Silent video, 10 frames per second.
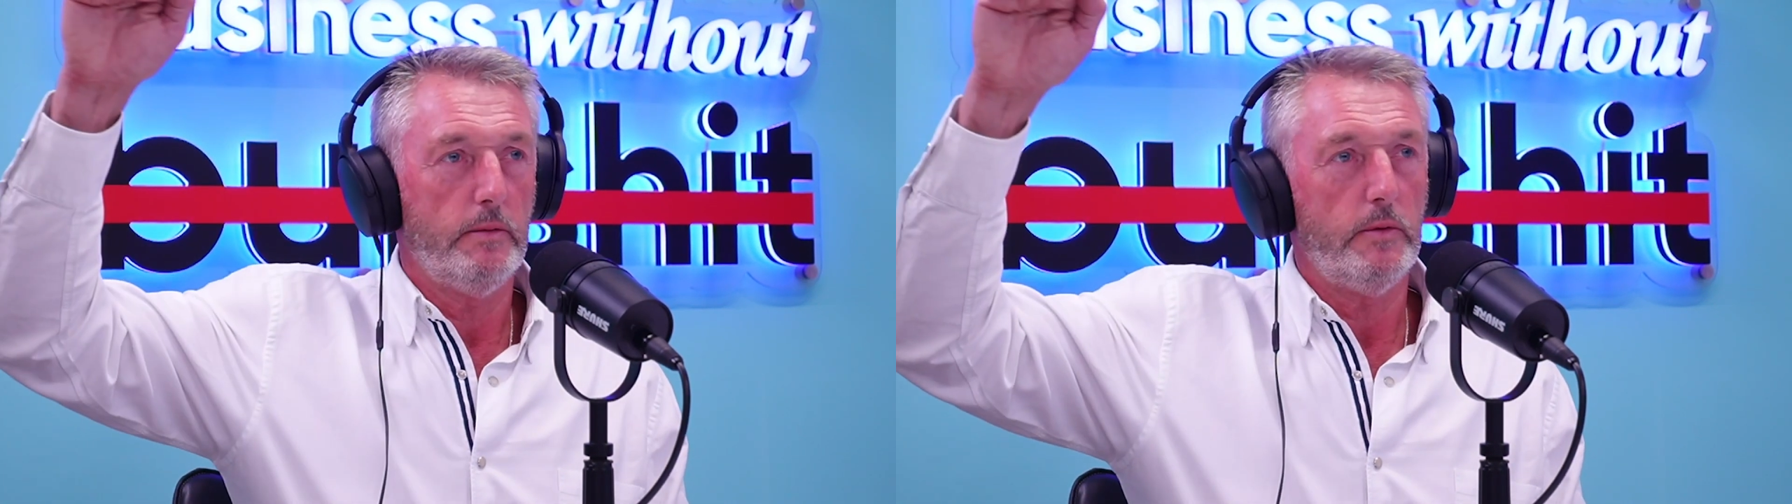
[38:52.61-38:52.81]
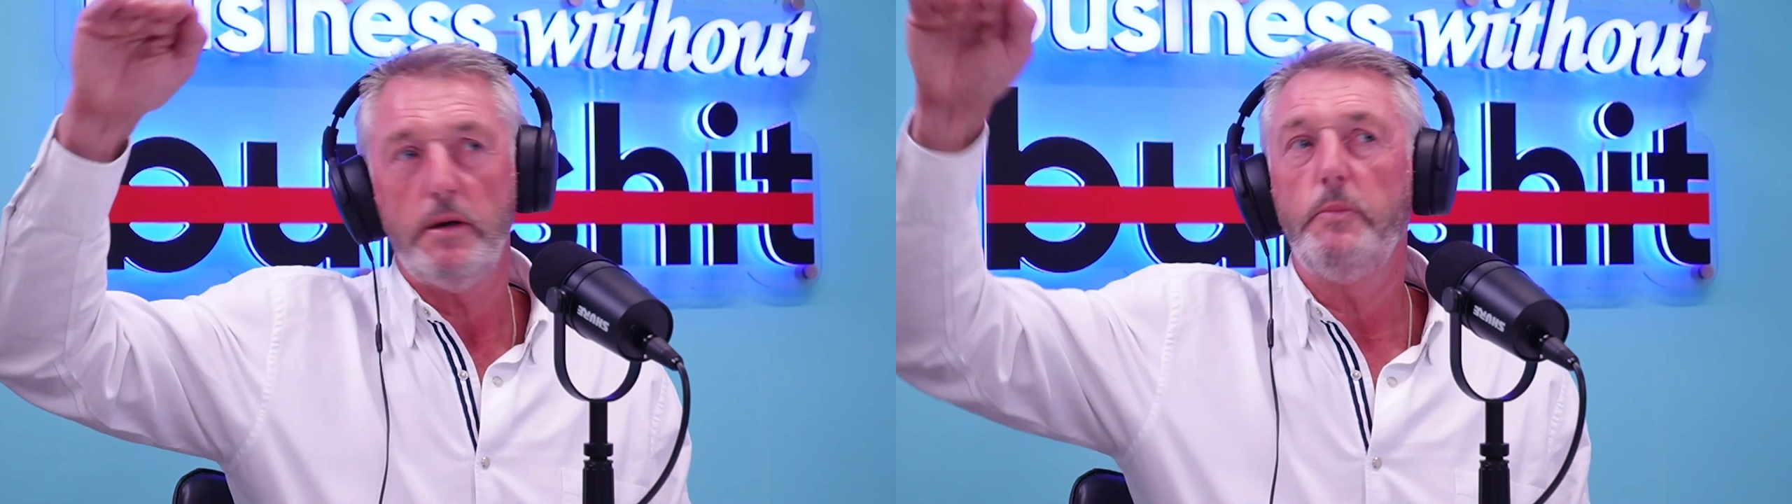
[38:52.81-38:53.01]

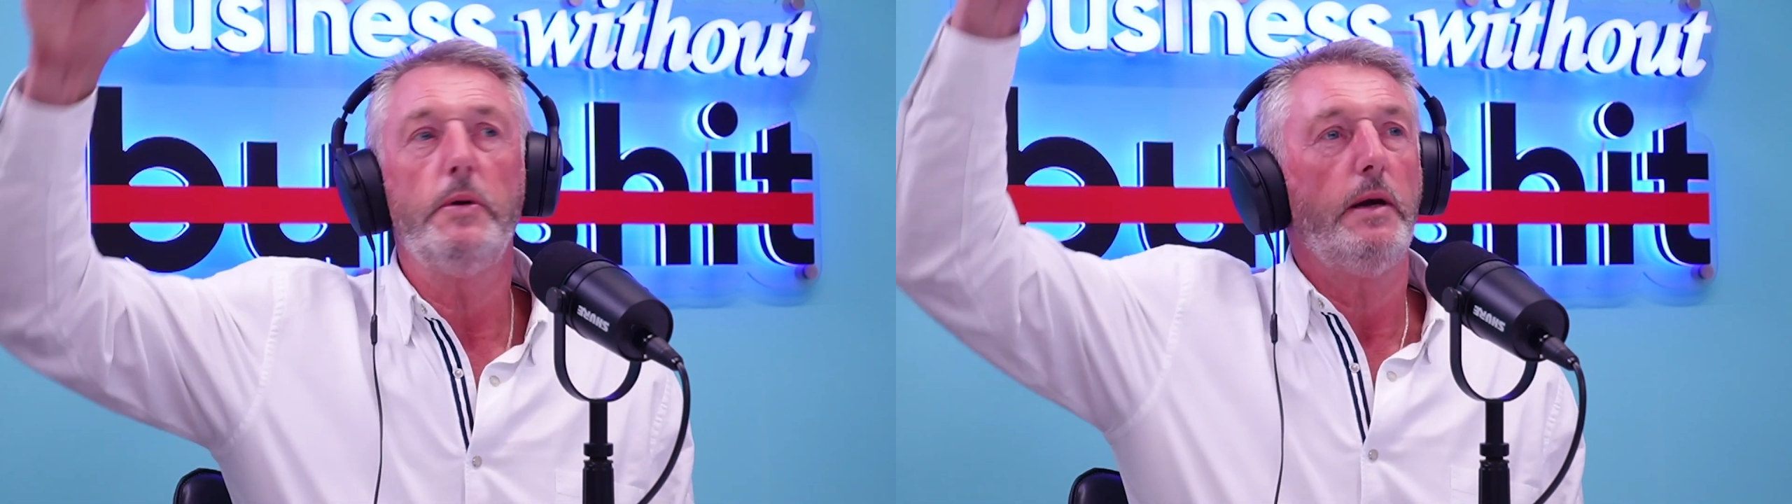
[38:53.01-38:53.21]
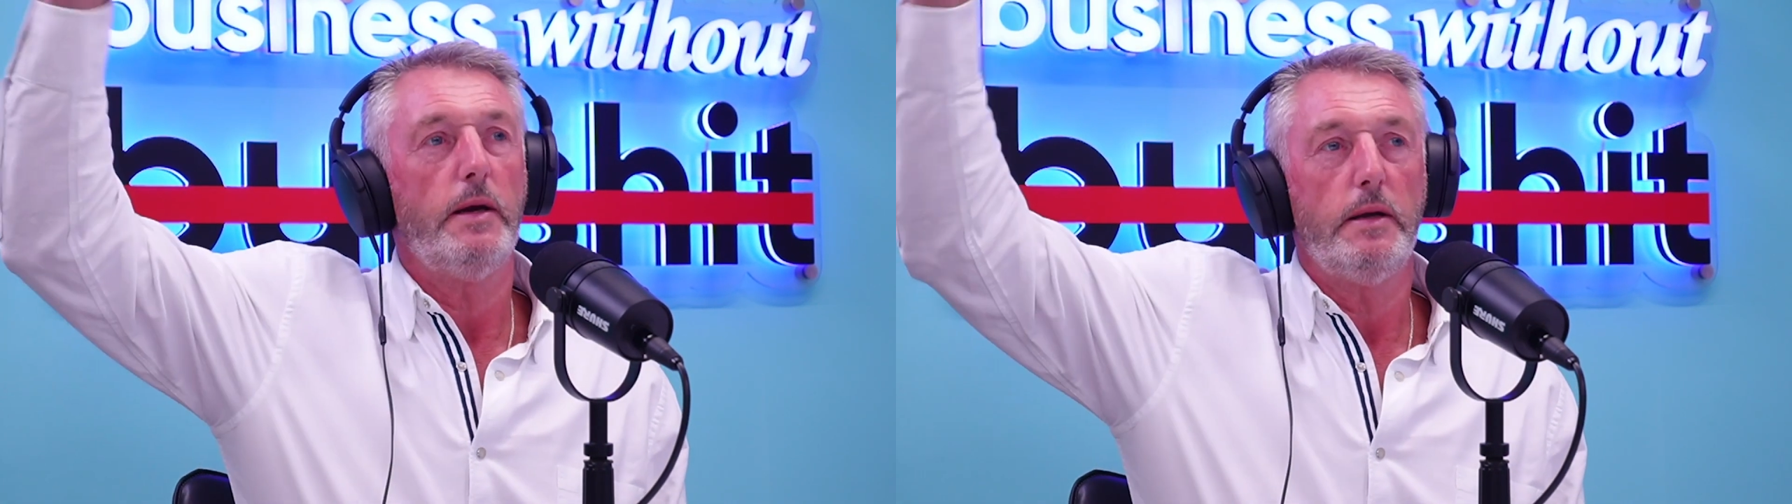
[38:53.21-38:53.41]

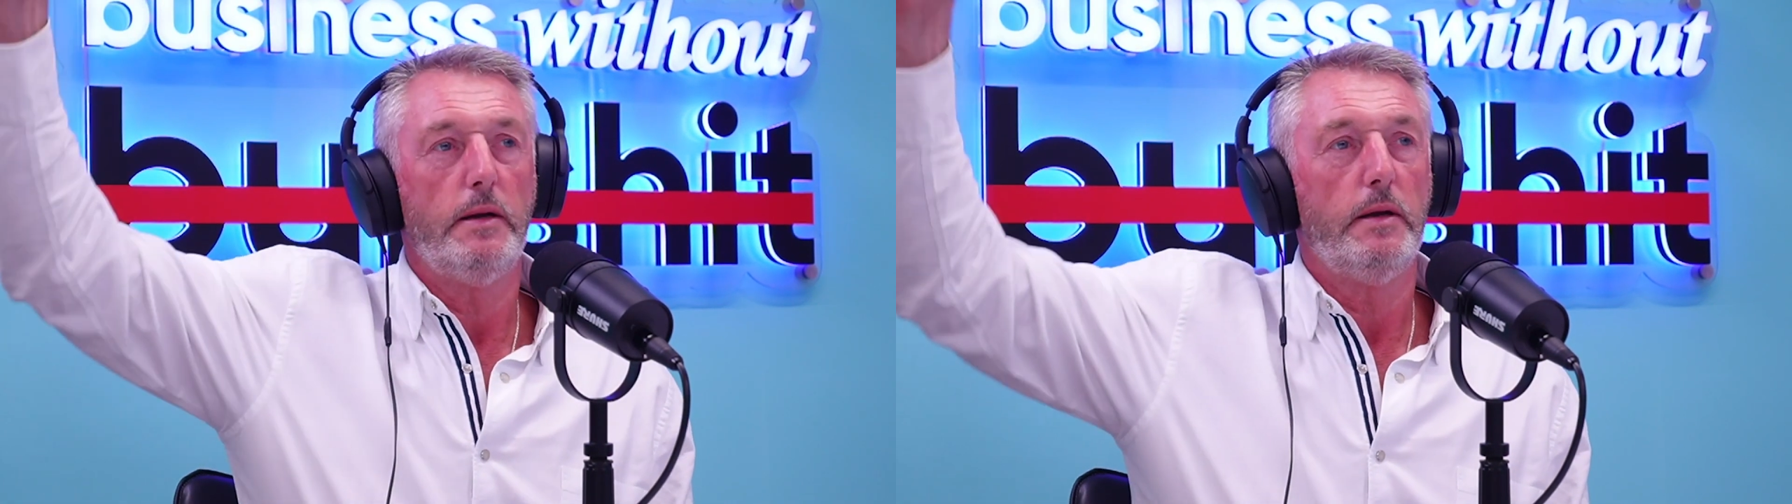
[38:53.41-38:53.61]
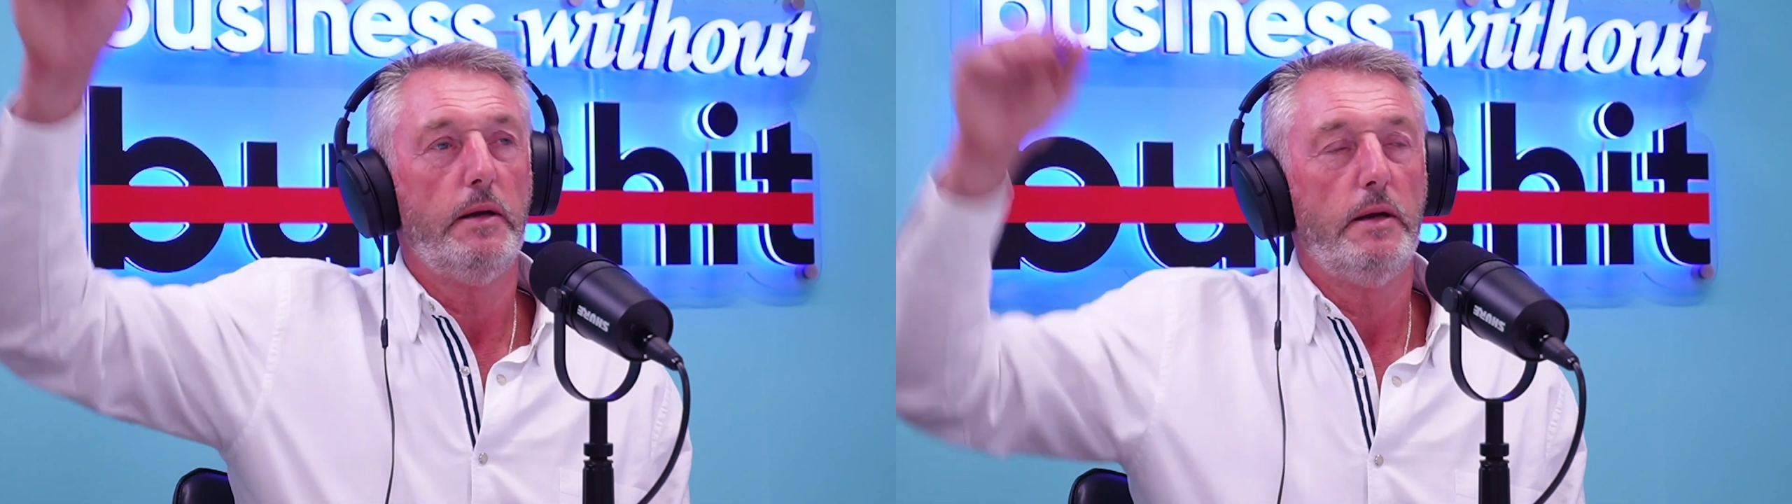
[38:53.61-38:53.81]

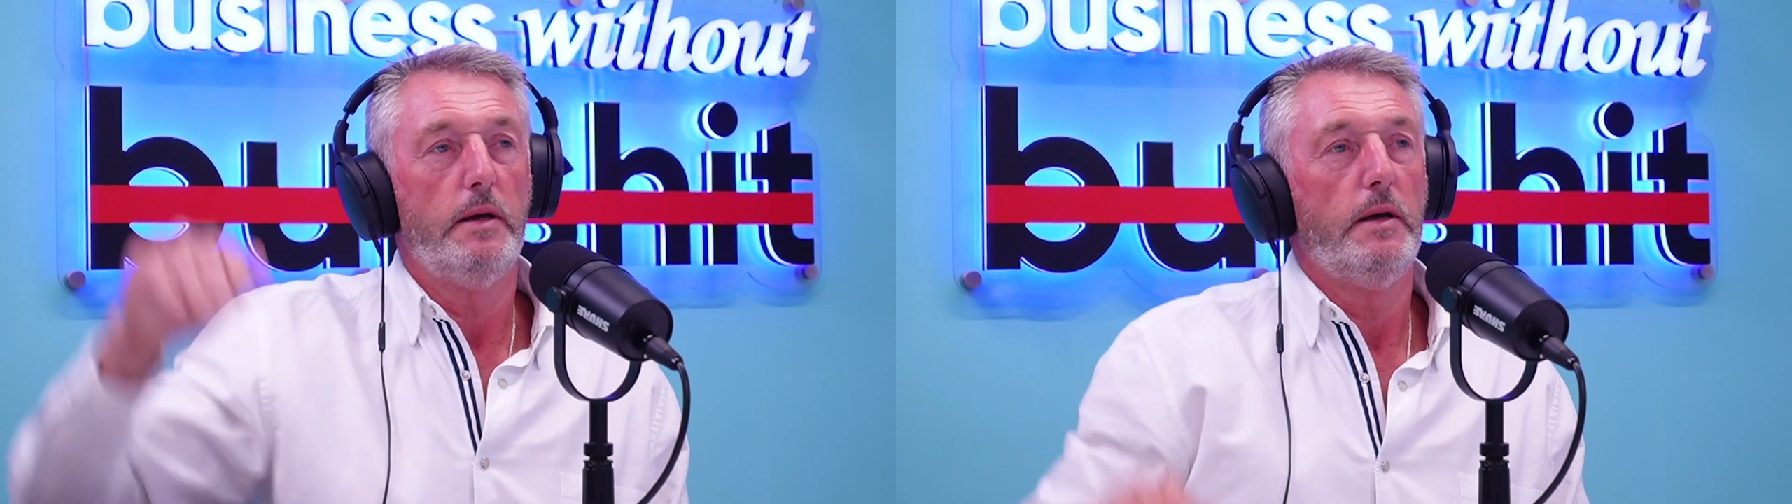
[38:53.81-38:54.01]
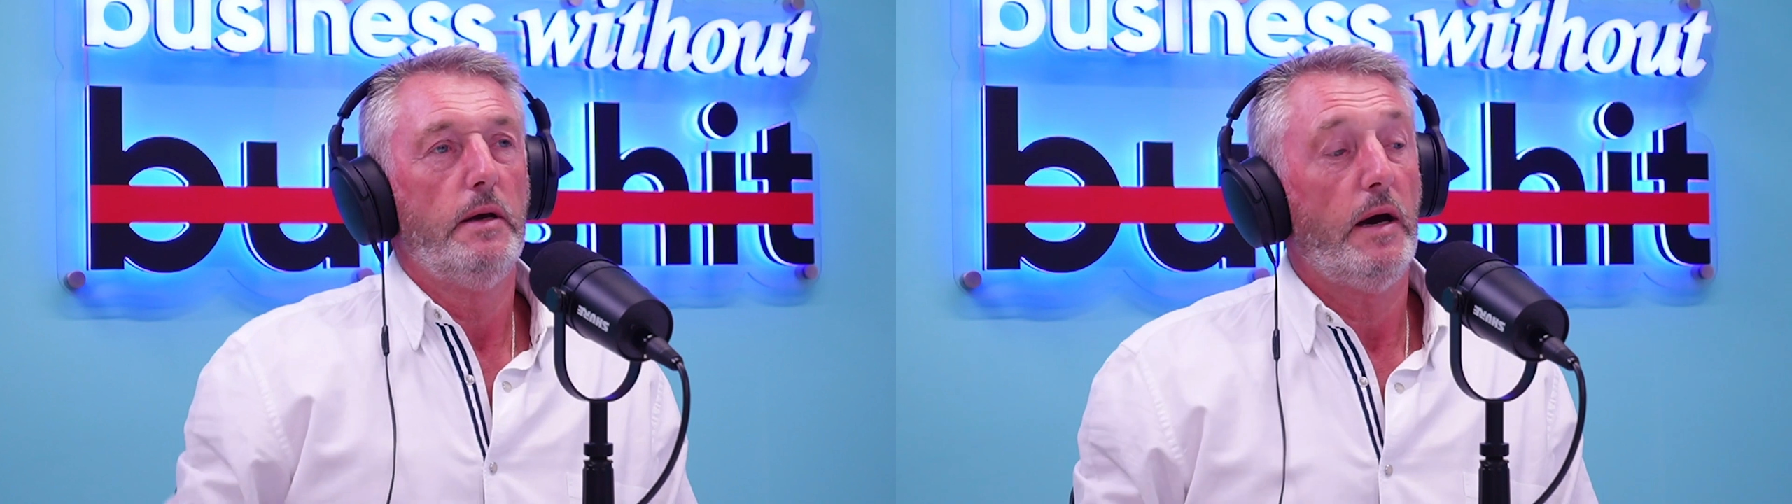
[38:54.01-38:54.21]

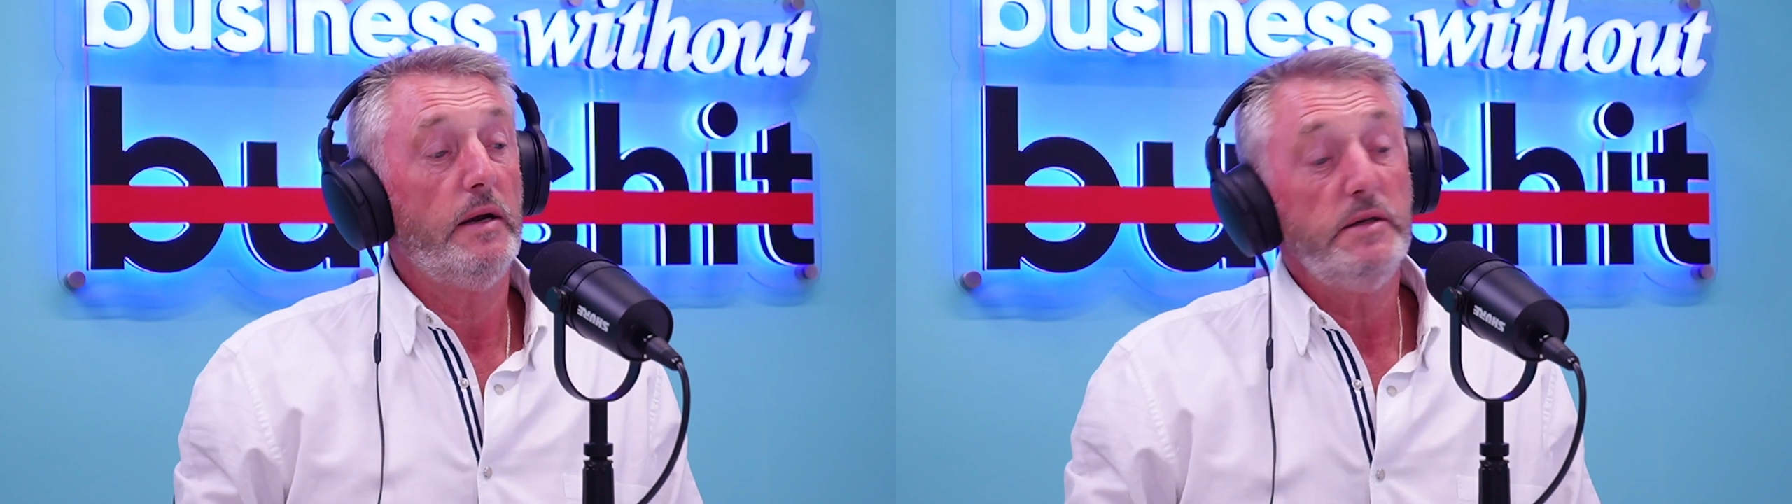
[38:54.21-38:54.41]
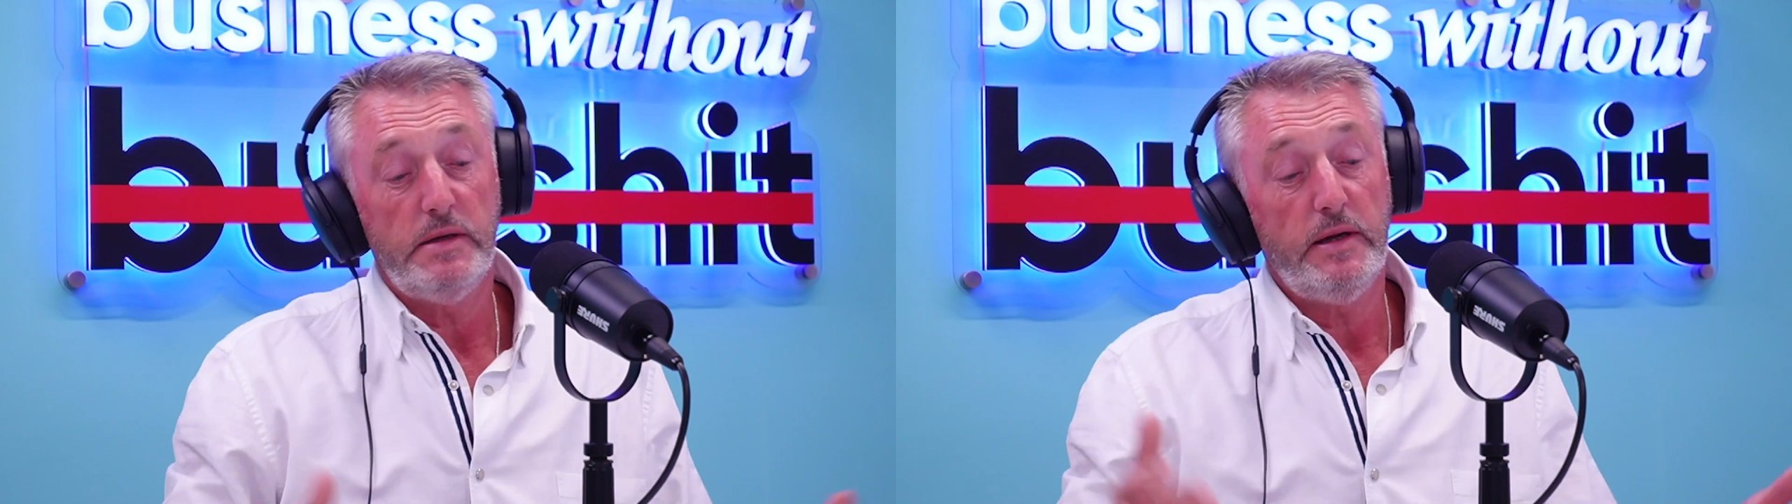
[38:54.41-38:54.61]

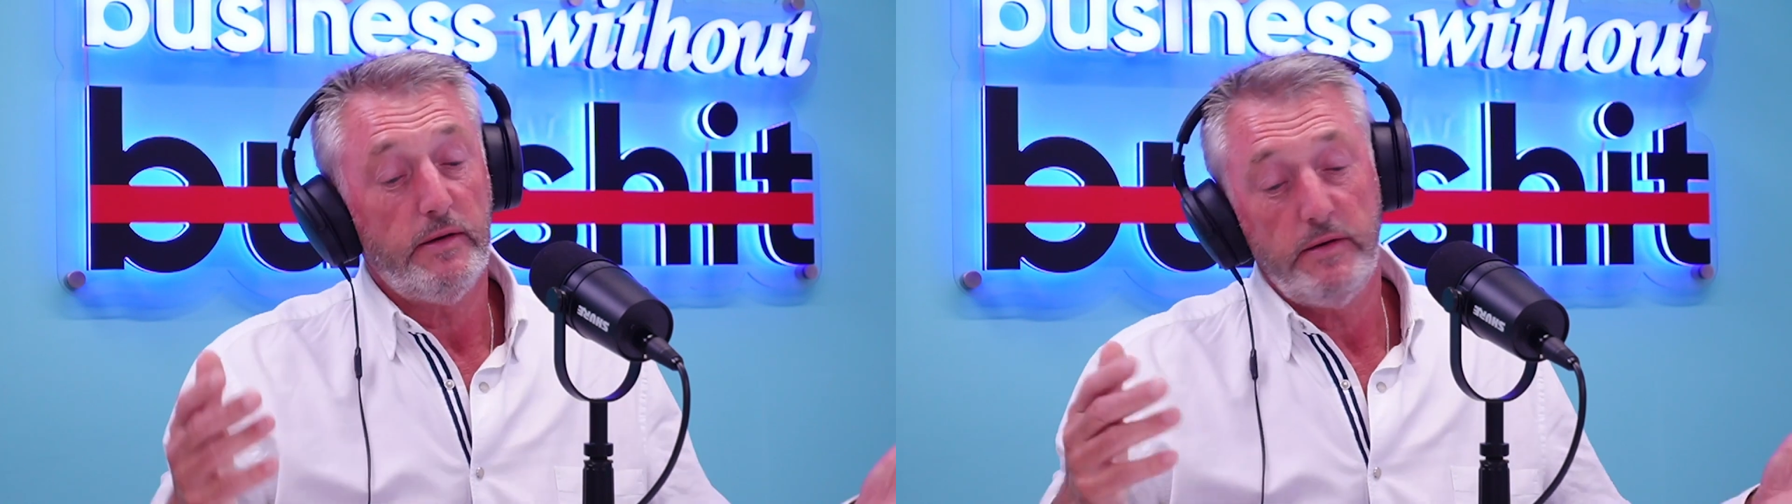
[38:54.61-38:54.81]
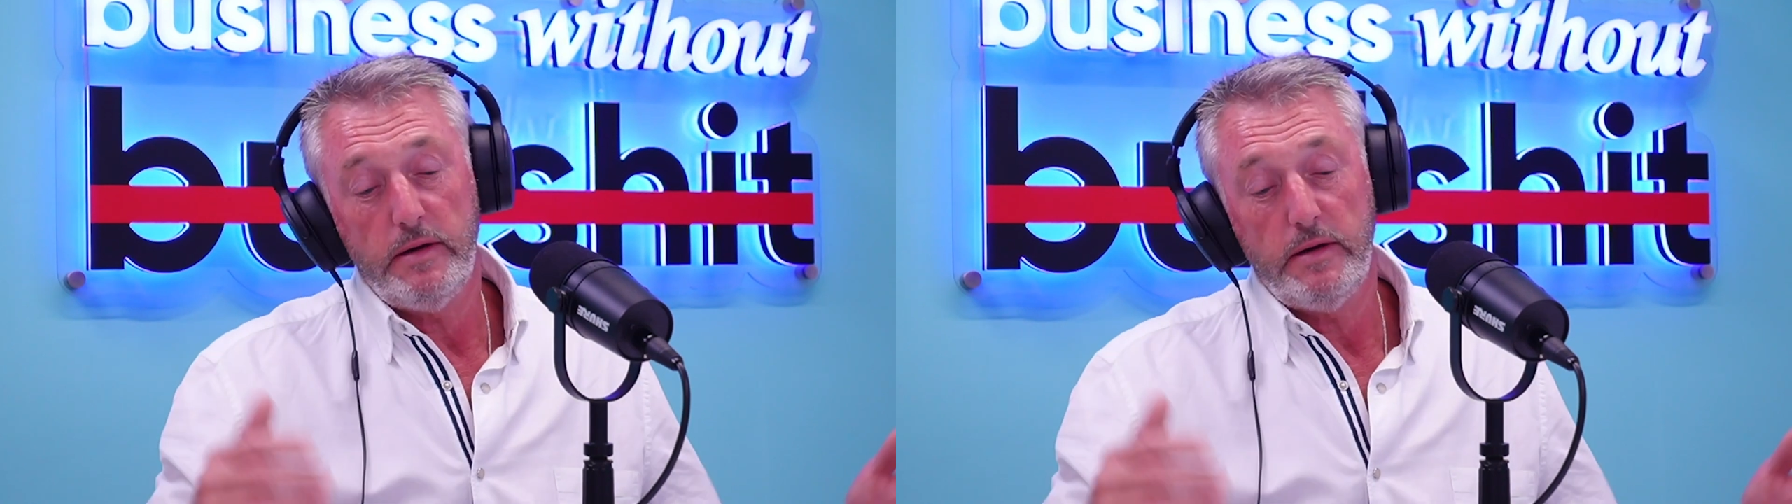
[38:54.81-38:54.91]
And I still,